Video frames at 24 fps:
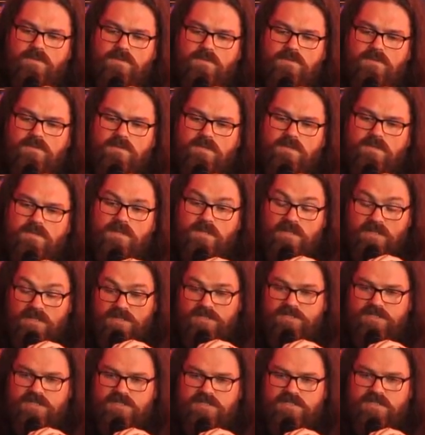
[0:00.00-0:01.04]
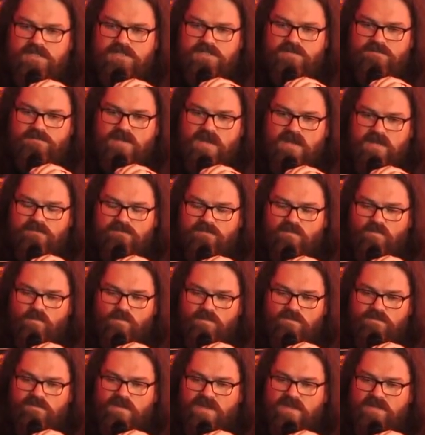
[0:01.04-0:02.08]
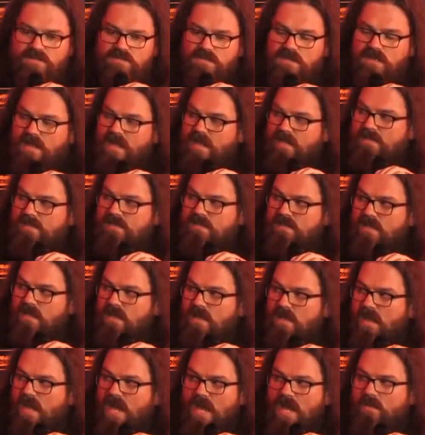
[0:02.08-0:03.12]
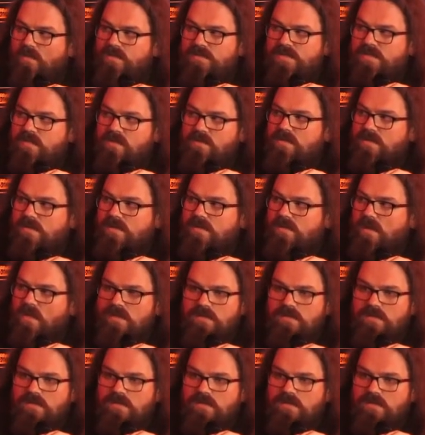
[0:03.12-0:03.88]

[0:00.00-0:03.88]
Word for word: the logistics of getting from like one how, venue to the next. Right. Yeah. How yeah, is he yeah, doing yeah. it?